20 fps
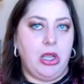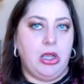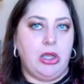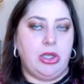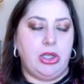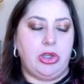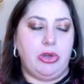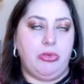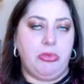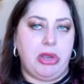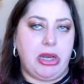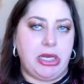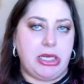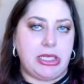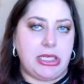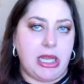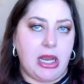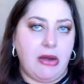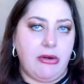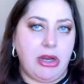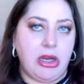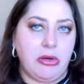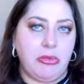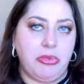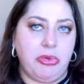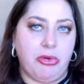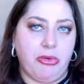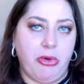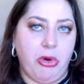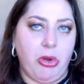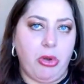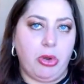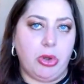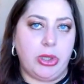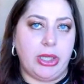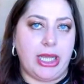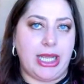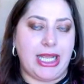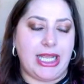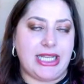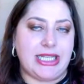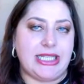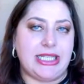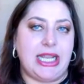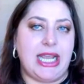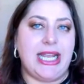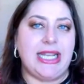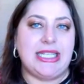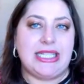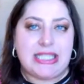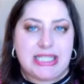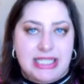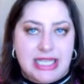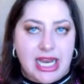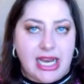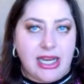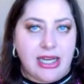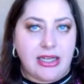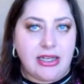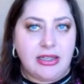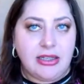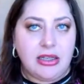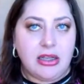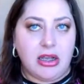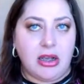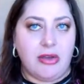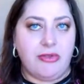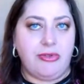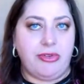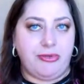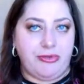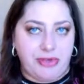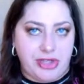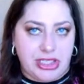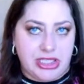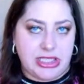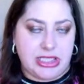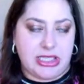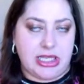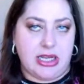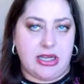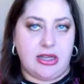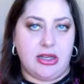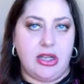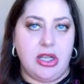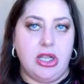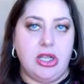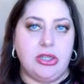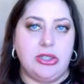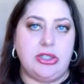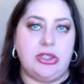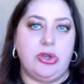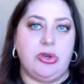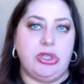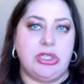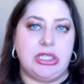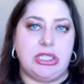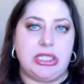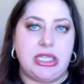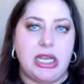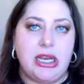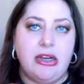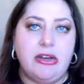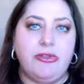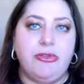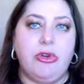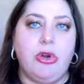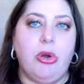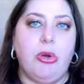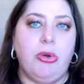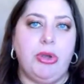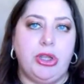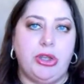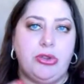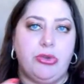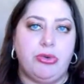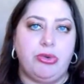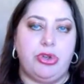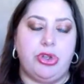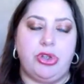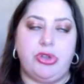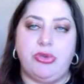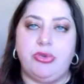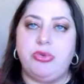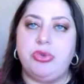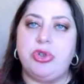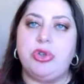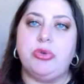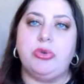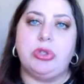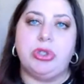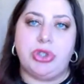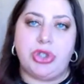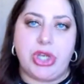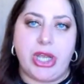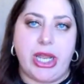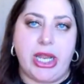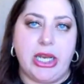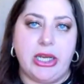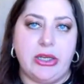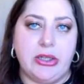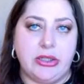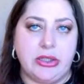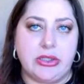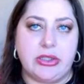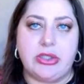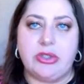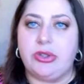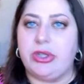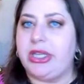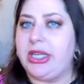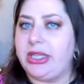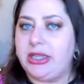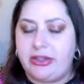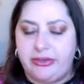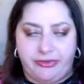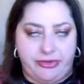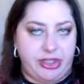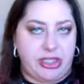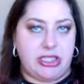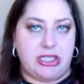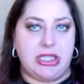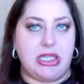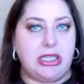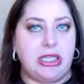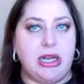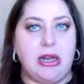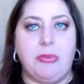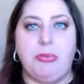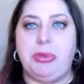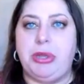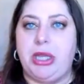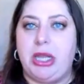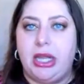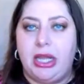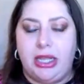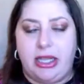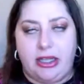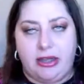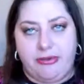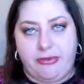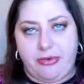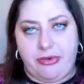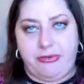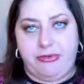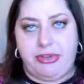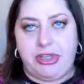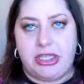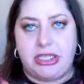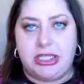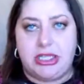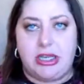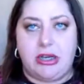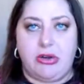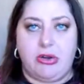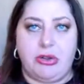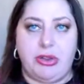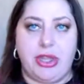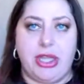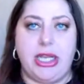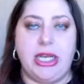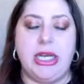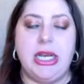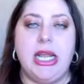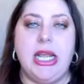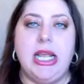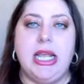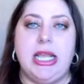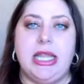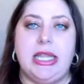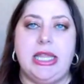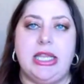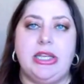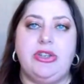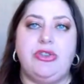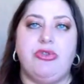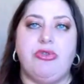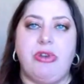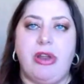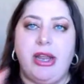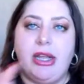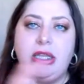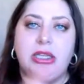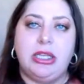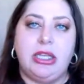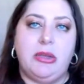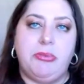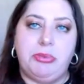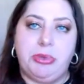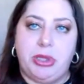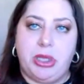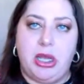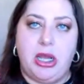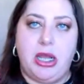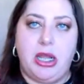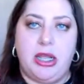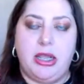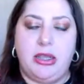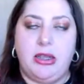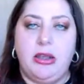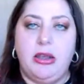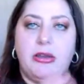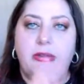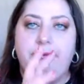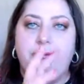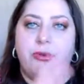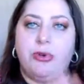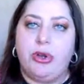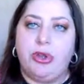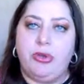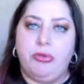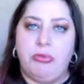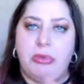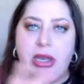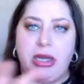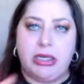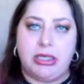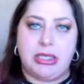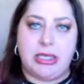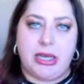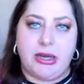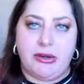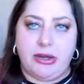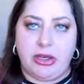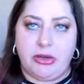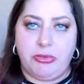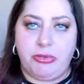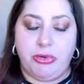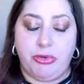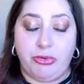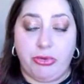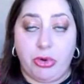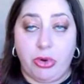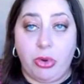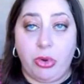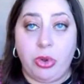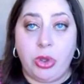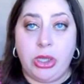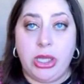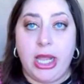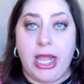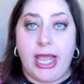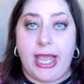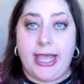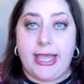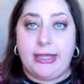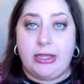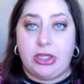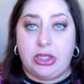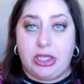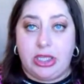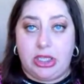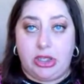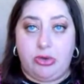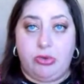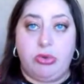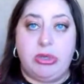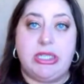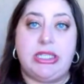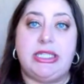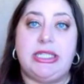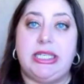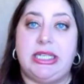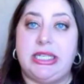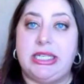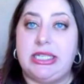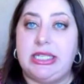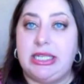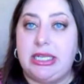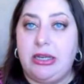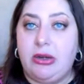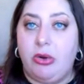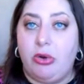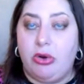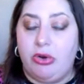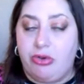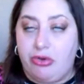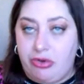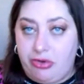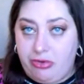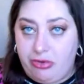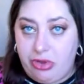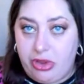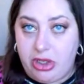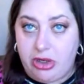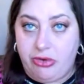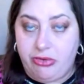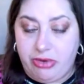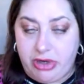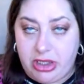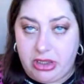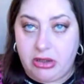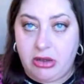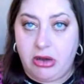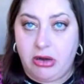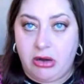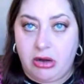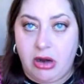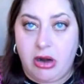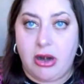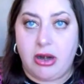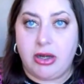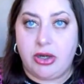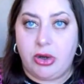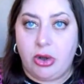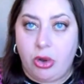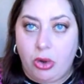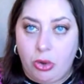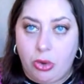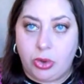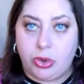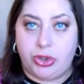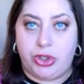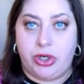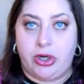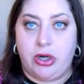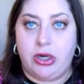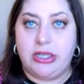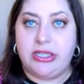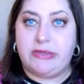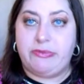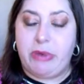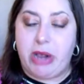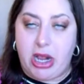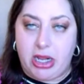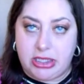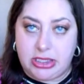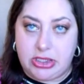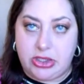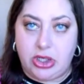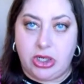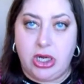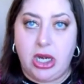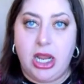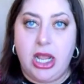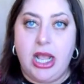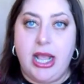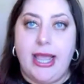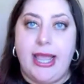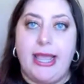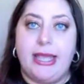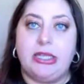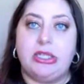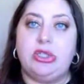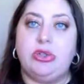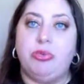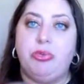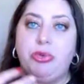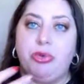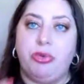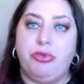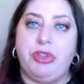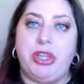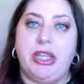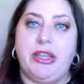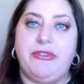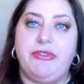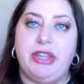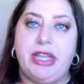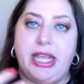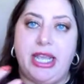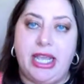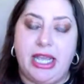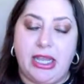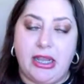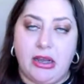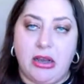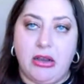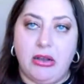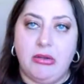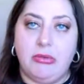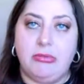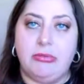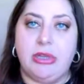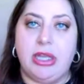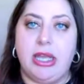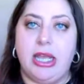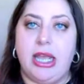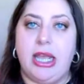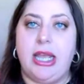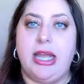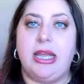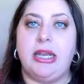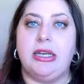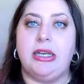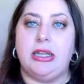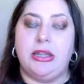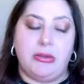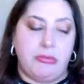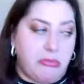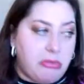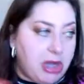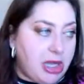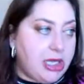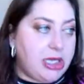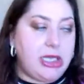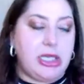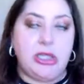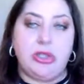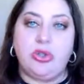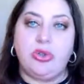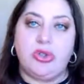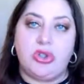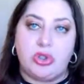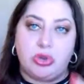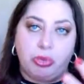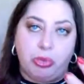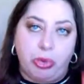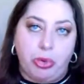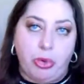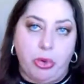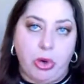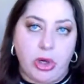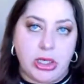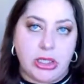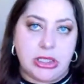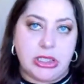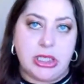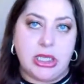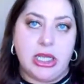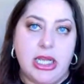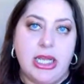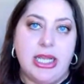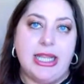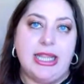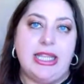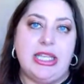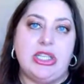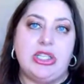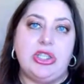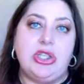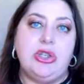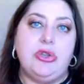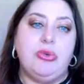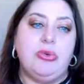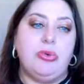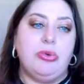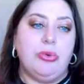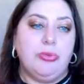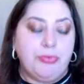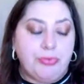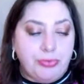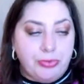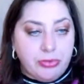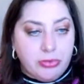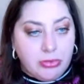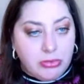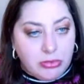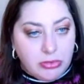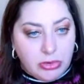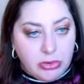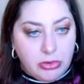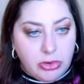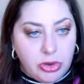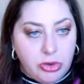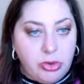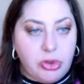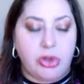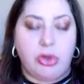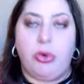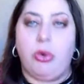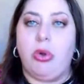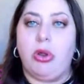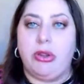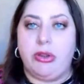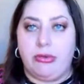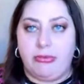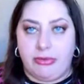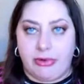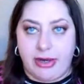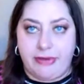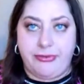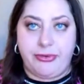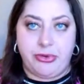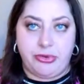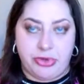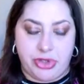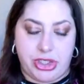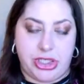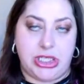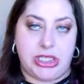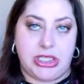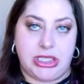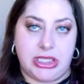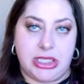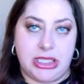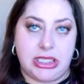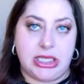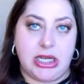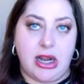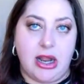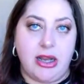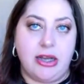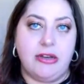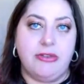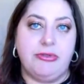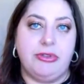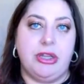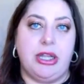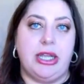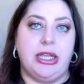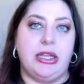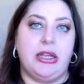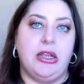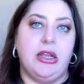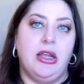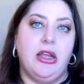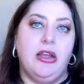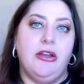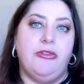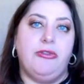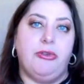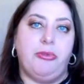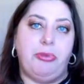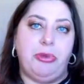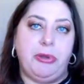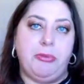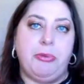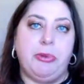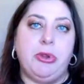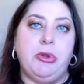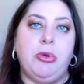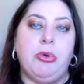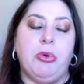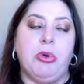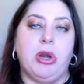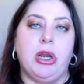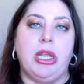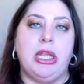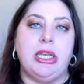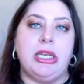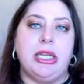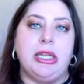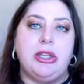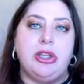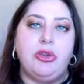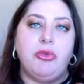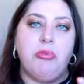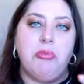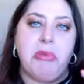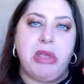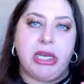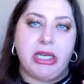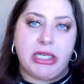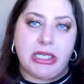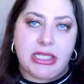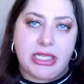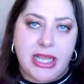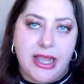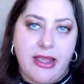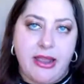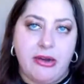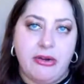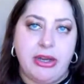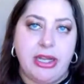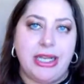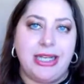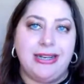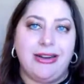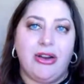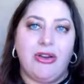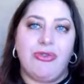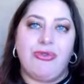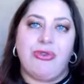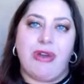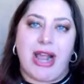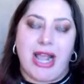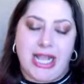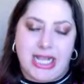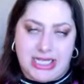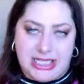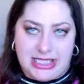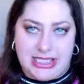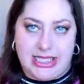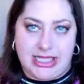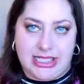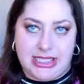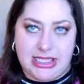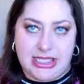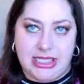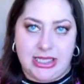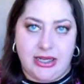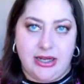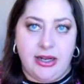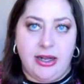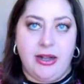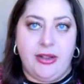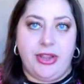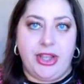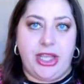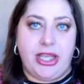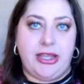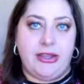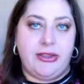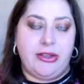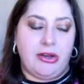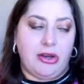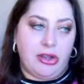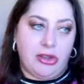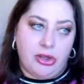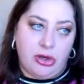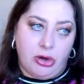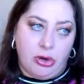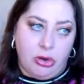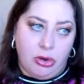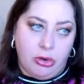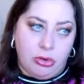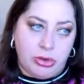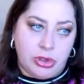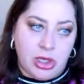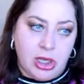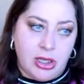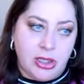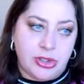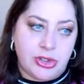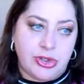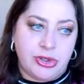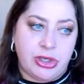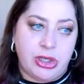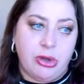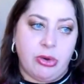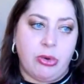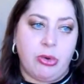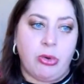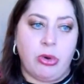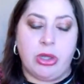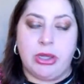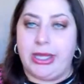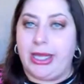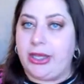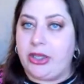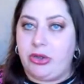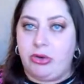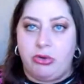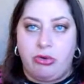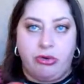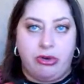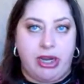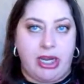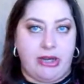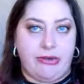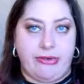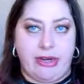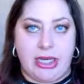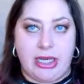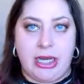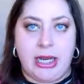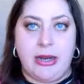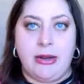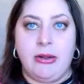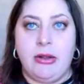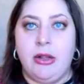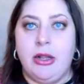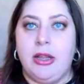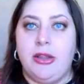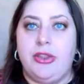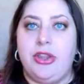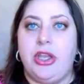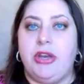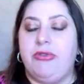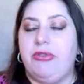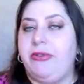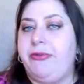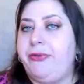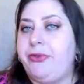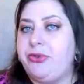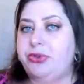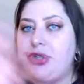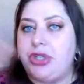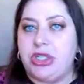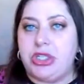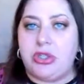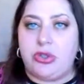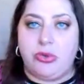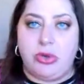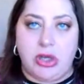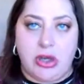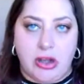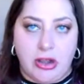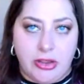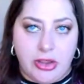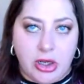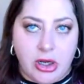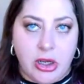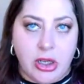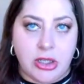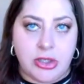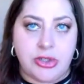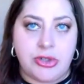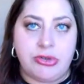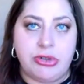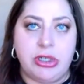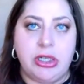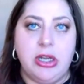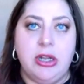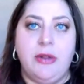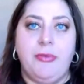Humanitarian parole is instead of a visa. So instead of going through the usual channels to get the visa, like applying for a visa and all that, they directly apply for humanitarian parole, and the U.S. citizen or the green card holder sponsor has to prove they have the income and the money to support these new, you could call them refugees. It's kind of like for people who are in a humanitarian crisis, either in their own country or like Ukraine right now, they're refugees to another country.